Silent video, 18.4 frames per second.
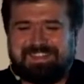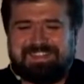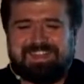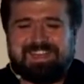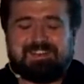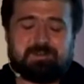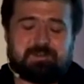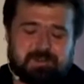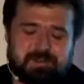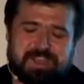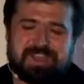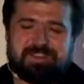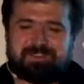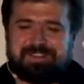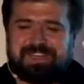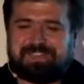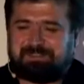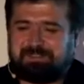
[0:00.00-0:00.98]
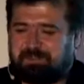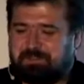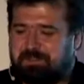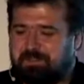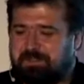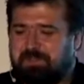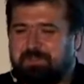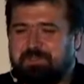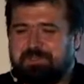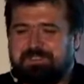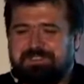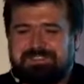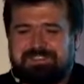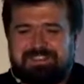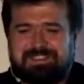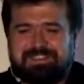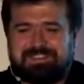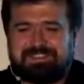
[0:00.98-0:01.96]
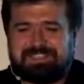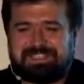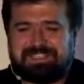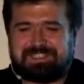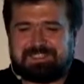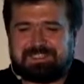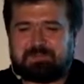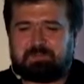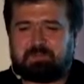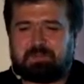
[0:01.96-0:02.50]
Yeah. Okay. Yeah. Cool. Thanks.